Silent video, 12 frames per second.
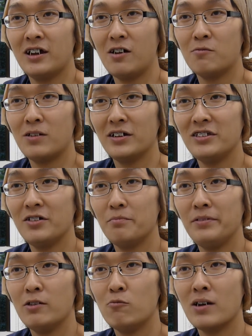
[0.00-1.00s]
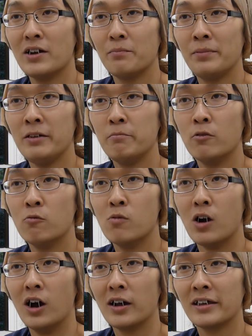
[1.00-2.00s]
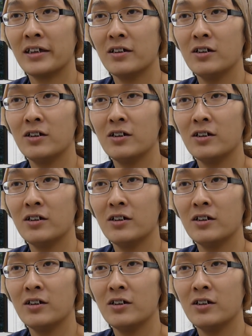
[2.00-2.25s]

I want to be where people walk,